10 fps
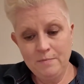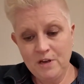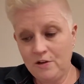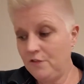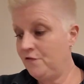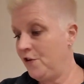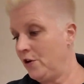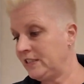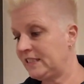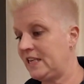The
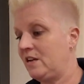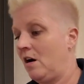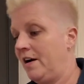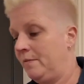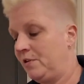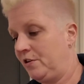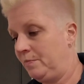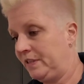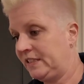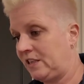first thing I am going
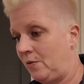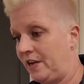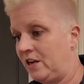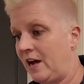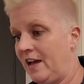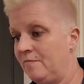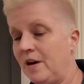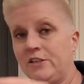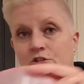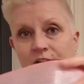to be sowing, and I have
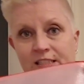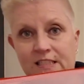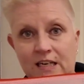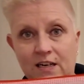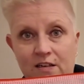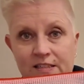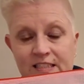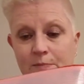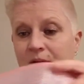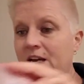my trusty little
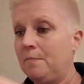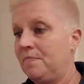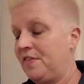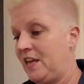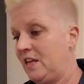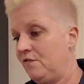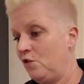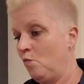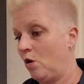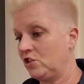zippy up thing. If
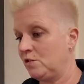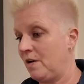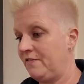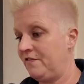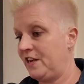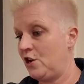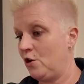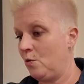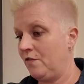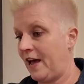you watched my
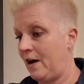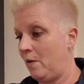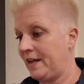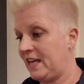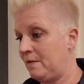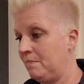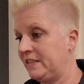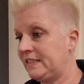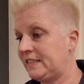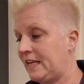video of how I keep
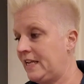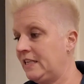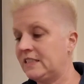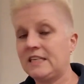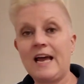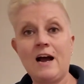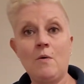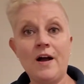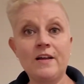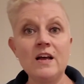my seeds and
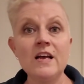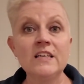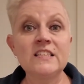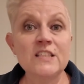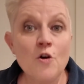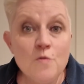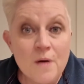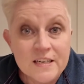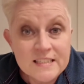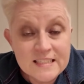how I sow
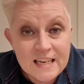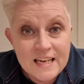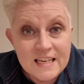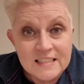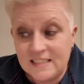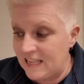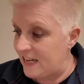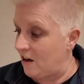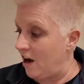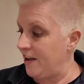my seeds,
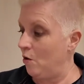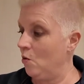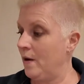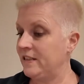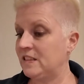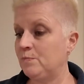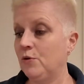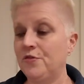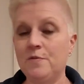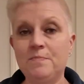then I always
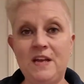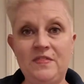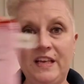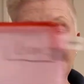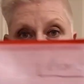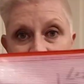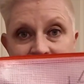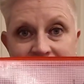put them in these little